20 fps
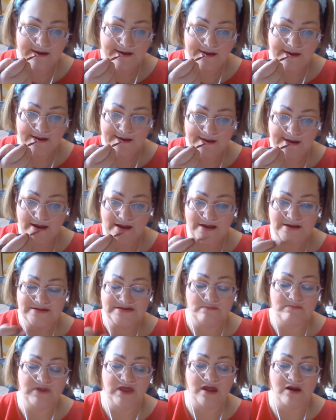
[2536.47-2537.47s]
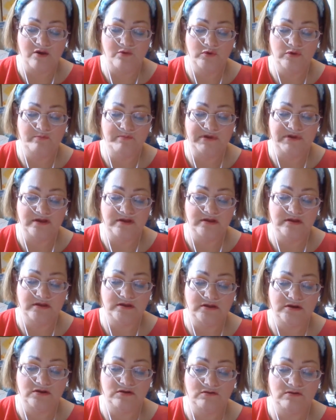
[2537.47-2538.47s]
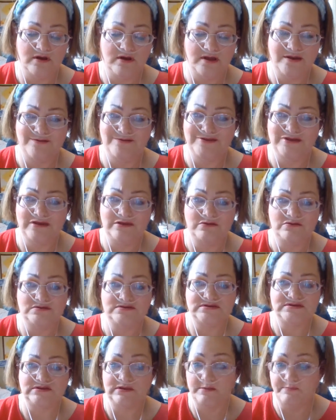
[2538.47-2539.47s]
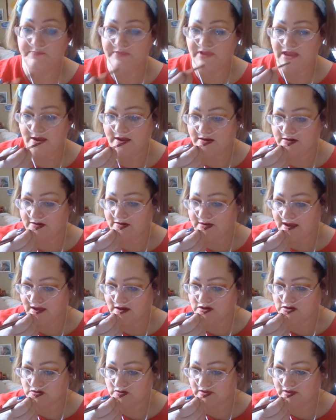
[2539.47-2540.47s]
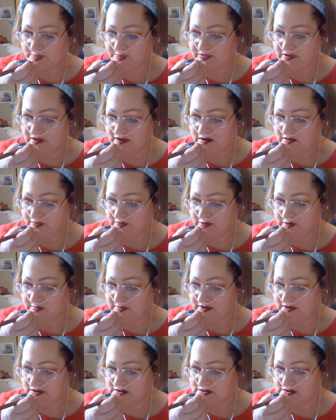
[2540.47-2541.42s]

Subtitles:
because I'm not a real big, I don't use lip liner, actual lip liner very much.